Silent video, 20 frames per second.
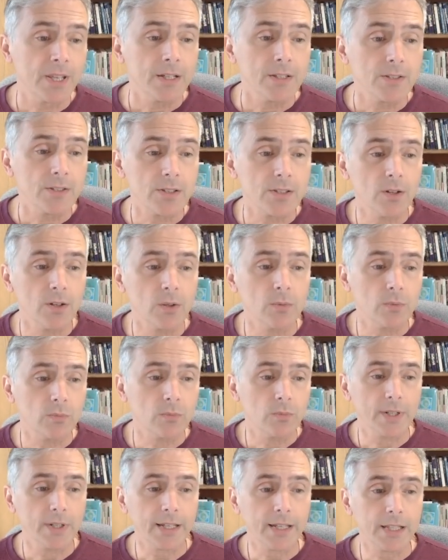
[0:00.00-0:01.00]
So
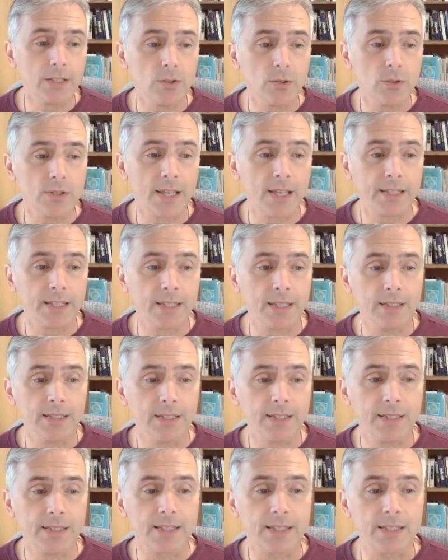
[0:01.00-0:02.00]
what I can do is I can
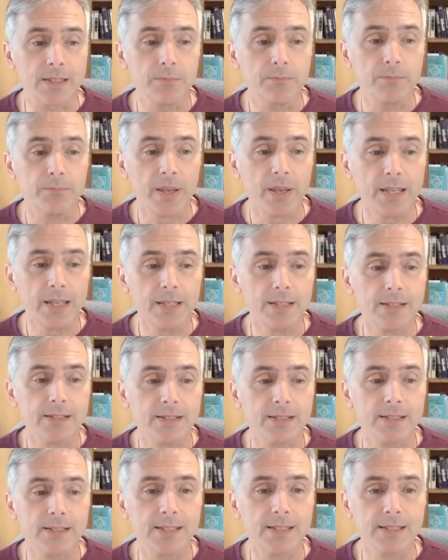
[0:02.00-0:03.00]
click this
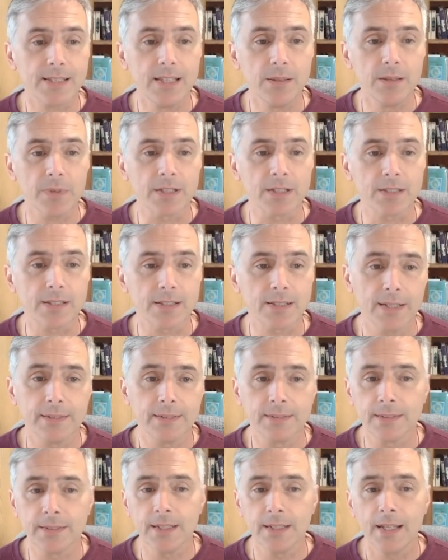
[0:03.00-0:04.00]
Paste Schemas
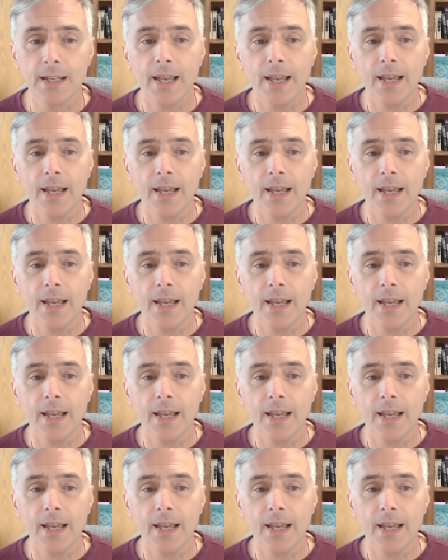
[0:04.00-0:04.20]
button,